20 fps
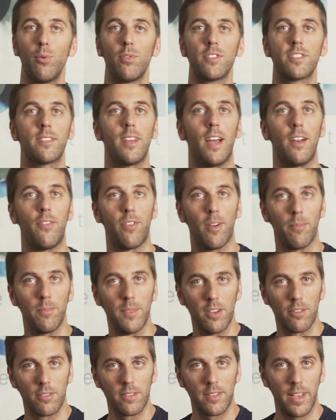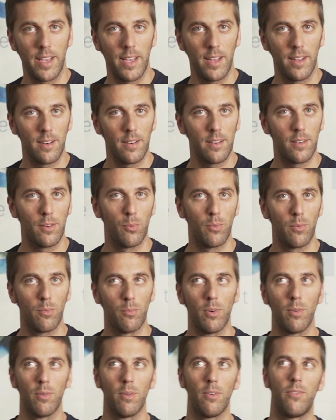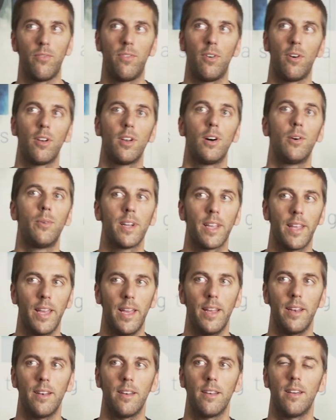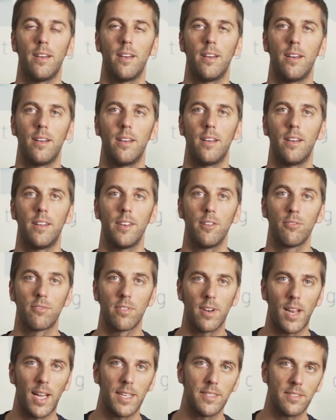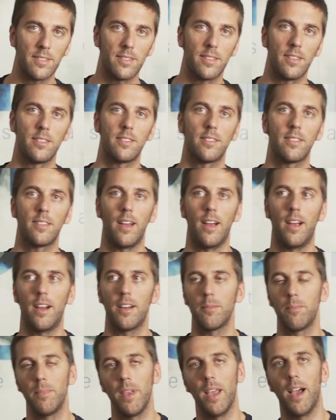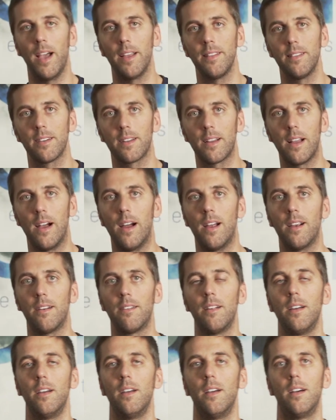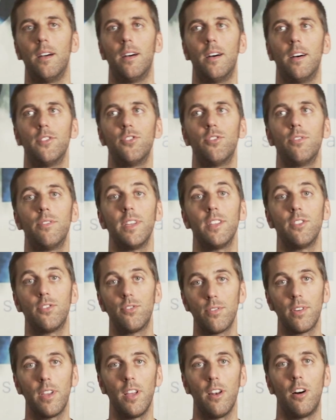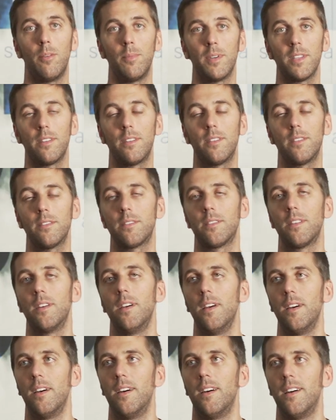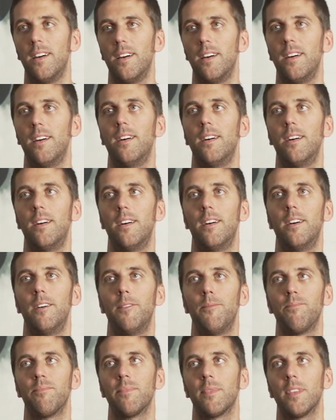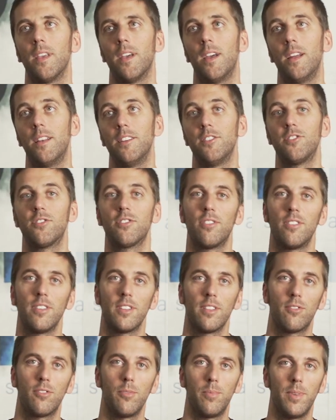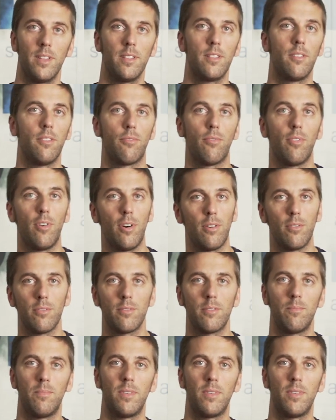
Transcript: will start from the hotel. We will follow again a neutralized start behind the car during 2 kilometers. And it's going to be in the road,